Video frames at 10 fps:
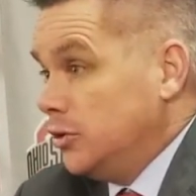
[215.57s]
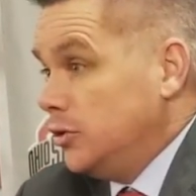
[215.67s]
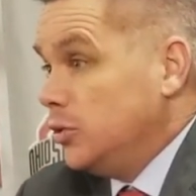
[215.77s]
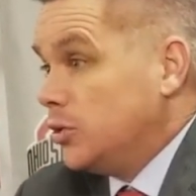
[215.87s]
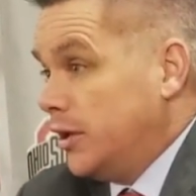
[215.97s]

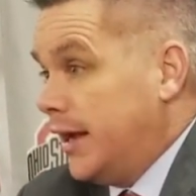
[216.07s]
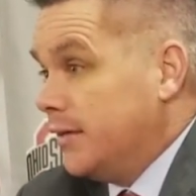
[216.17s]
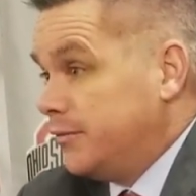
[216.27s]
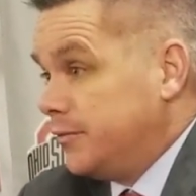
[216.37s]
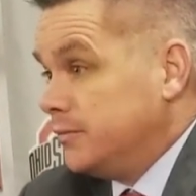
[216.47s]
you could
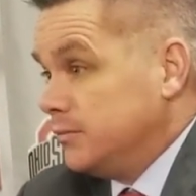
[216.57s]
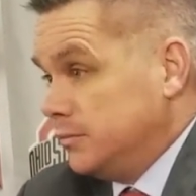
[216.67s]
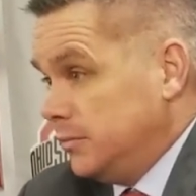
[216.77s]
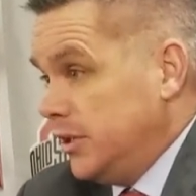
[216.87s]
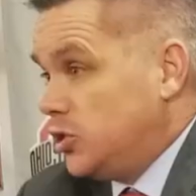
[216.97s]
have
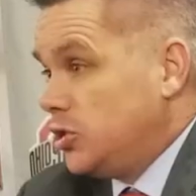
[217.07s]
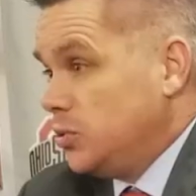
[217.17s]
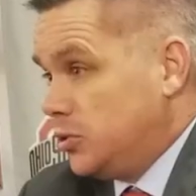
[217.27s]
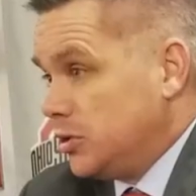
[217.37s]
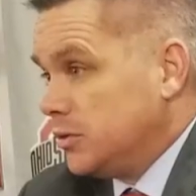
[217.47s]

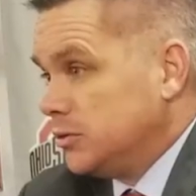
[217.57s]
issues.